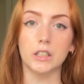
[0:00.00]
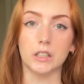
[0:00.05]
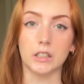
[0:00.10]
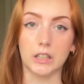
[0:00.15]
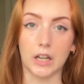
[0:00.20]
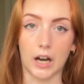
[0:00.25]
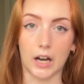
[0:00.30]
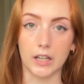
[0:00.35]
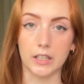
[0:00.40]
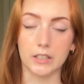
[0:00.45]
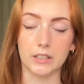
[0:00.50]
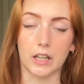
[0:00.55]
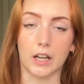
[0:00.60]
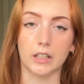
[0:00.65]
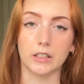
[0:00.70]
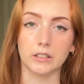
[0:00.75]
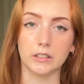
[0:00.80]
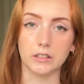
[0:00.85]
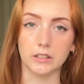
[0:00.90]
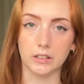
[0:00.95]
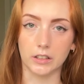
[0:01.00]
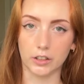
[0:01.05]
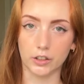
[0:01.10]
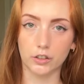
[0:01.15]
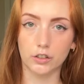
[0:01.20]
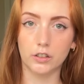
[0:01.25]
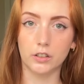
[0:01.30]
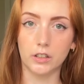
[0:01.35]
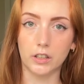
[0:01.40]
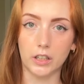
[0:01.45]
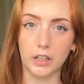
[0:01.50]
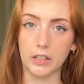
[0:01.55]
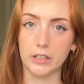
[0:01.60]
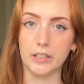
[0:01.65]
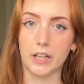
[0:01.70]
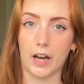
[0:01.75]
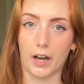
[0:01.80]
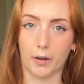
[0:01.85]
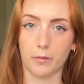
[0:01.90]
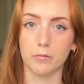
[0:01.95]
Guys, I literally
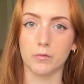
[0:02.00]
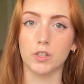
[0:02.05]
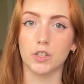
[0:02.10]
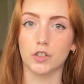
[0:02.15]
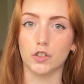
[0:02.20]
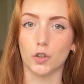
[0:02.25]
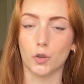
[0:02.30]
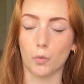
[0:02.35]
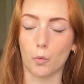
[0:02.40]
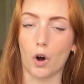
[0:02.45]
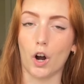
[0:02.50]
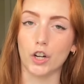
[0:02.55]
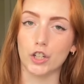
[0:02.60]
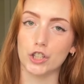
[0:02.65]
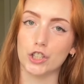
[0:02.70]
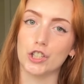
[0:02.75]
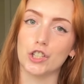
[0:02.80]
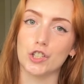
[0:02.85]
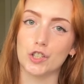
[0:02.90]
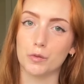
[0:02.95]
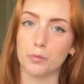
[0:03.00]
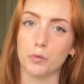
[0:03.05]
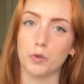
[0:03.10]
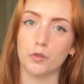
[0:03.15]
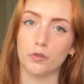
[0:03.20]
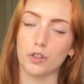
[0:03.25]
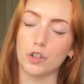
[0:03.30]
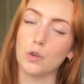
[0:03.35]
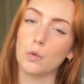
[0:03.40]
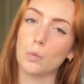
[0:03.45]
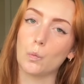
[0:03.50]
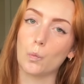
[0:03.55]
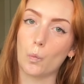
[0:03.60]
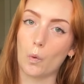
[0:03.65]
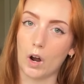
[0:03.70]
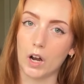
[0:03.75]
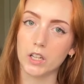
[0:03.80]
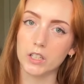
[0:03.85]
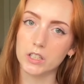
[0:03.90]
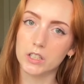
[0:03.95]
attempted to watch this movie
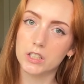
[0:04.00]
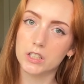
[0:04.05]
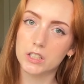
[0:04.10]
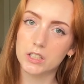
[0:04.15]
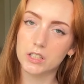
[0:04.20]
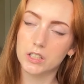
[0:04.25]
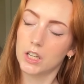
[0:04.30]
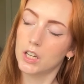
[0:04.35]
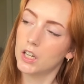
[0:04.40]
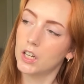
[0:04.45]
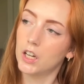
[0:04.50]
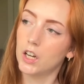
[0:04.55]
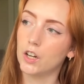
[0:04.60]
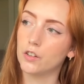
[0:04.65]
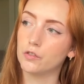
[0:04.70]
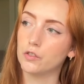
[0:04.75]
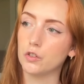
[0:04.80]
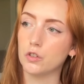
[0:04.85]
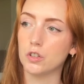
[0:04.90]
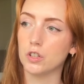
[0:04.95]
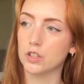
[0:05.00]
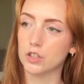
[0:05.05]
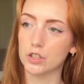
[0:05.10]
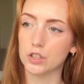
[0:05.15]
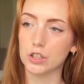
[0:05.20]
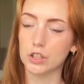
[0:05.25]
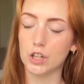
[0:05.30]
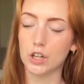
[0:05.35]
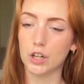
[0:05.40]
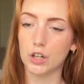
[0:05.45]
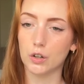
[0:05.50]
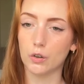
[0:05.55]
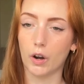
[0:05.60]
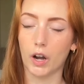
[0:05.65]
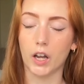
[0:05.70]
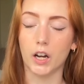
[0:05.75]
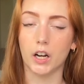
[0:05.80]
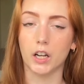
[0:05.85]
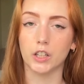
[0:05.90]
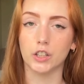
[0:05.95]
once a few years ago
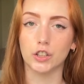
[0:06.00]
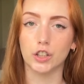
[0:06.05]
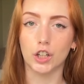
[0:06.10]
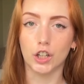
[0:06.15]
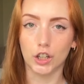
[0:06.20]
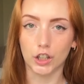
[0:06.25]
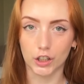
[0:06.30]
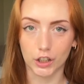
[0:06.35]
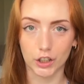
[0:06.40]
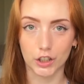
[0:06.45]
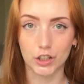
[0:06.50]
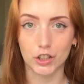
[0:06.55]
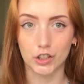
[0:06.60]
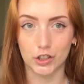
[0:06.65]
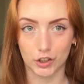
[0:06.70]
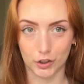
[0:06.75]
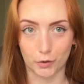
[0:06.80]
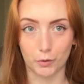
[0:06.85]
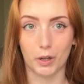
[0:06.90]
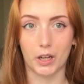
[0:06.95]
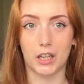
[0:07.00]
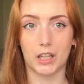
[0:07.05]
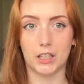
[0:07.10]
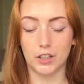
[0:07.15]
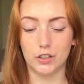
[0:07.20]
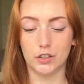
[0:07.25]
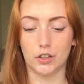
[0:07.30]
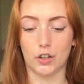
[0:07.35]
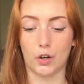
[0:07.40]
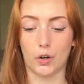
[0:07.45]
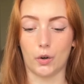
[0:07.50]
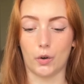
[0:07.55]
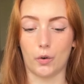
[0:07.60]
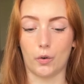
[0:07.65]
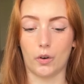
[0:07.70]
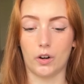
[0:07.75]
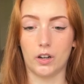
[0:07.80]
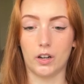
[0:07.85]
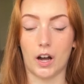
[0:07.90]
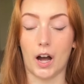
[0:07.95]
and I couldn't do it.
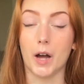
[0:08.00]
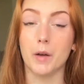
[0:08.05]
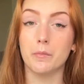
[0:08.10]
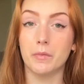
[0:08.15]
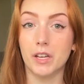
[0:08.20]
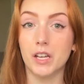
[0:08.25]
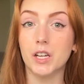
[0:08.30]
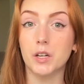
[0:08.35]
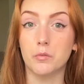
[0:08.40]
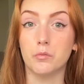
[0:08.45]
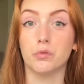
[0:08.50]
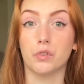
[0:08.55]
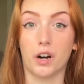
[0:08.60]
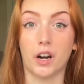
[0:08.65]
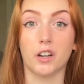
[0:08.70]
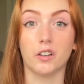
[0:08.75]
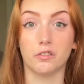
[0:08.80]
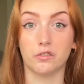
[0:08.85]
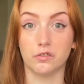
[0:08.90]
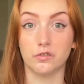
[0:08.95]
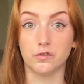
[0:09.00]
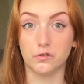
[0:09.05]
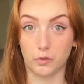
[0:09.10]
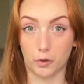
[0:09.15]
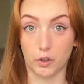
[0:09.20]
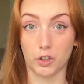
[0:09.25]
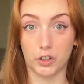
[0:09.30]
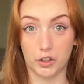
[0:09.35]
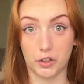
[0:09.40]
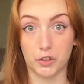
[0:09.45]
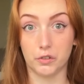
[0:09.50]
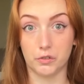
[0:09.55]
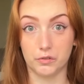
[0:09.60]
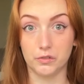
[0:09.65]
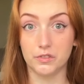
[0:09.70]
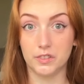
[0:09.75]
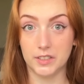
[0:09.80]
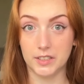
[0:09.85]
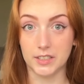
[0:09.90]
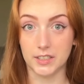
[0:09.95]
So I'm being brave for you
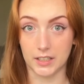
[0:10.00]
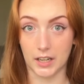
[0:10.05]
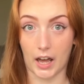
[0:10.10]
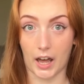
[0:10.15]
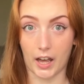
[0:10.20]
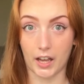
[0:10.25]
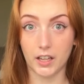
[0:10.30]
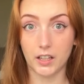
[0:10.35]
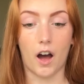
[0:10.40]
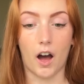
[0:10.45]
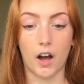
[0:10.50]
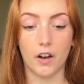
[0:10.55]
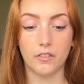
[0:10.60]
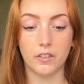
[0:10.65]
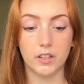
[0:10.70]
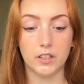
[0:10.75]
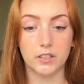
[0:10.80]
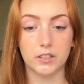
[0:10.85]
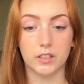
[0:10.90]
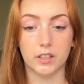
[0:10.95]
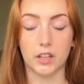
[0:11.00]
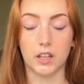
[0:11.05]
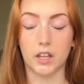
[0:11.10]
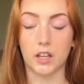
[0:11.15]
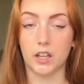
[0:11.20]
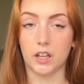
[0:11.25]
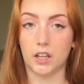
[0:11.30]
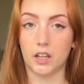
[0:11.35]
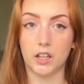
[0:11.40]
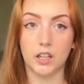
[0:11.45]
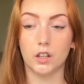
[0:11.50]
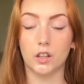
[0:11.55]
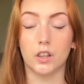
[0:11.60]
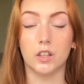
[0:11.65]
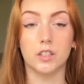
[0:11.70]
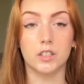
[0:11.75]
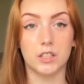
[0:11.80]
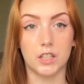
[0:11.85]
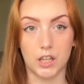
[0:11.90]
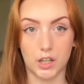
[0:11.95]
today. Obviously, the
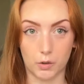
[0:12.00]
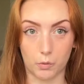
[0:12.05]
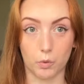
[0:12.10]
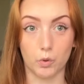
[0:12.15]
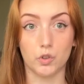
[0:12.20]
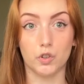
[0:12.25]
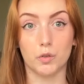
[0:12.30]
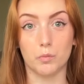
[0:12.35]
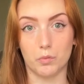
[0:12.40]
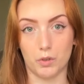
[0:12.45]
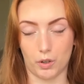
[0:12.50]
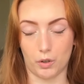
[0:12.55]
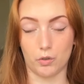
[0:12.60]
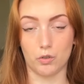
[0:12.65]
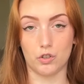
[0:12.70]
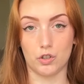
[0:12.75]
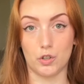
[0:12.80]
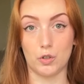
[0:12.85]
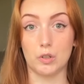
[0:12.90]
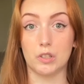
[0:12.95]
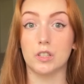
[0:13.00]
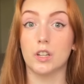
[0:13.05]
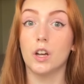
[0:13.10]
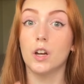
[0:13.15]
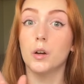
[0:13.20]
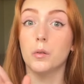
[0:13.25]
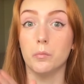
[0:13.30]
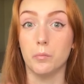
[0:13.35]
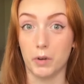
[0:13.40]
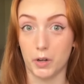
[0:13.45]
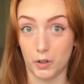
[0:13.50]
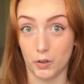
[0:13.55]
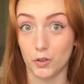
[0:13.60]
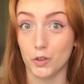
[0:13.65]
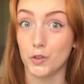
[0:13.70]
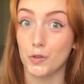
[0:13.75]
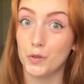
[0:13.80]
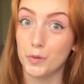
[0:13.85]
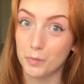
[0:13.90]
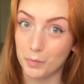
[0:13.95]
sequel to Beetlejuice,
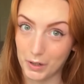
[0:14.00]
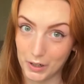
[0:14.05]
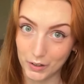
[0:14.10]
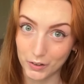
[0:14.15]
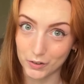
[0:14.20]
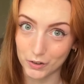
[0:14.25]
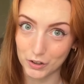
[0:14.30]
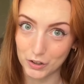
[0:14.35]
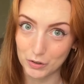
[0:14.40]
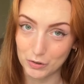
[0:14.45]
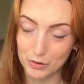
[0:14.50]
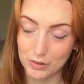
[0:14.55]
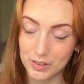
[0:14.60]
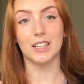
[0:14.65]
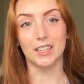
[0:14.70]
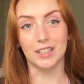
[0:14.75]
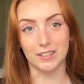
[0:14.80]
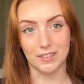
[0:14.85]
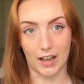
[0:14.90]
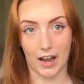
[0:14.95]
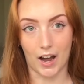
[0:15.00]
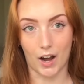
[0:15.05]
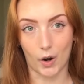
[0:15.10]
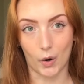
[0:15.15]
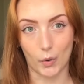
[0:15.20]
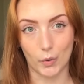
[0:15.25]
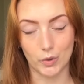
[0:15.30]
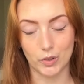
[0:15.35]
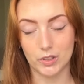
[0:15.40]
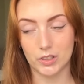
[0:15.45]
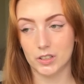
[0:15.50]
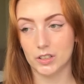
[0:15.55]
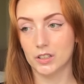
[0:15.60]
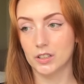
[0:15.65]
Beetlejuice, Beetlejuice is out.